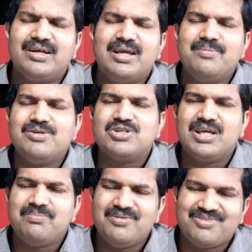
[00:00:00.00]
are able to
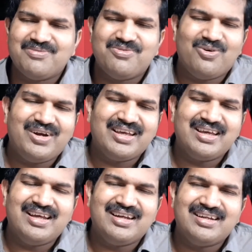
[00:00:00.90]
keep me from falling
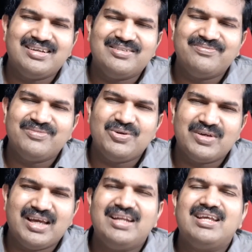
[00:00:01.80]
and uh, you
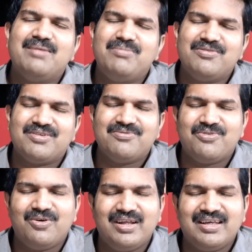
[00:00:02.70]
can keep me from
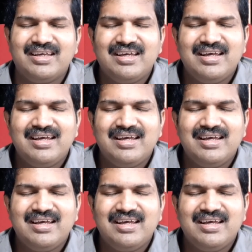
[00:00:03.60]
falling.